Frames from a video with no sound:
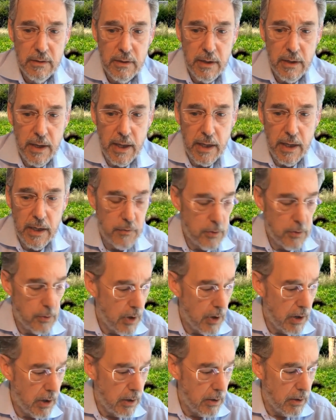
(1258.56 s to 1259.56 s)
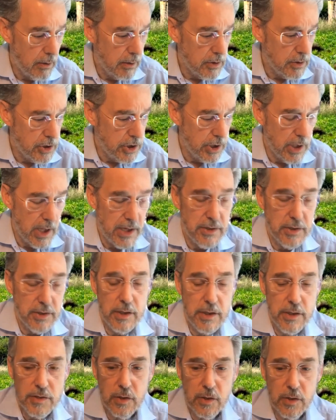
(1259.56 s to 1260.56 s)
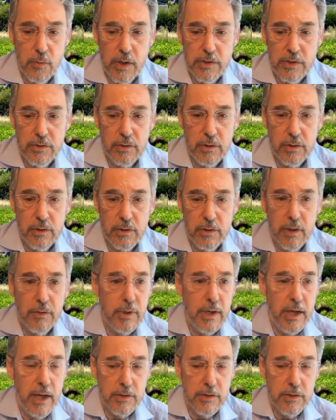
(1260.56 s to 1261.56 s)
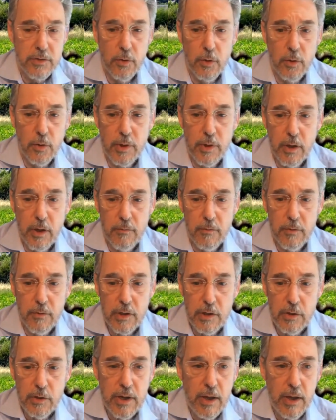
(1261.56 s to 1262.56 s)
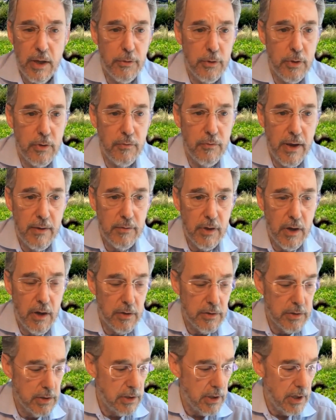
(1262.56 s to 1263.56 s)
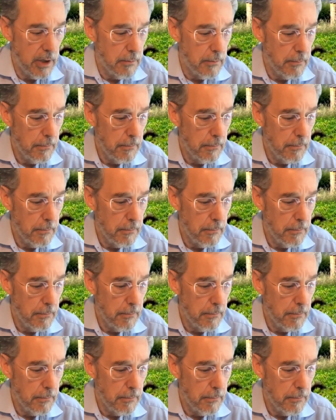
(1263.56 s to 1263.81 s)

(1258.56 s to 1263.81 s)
And if you are geologically sequestering it through enhanced oil recovery, you get $35 a ton.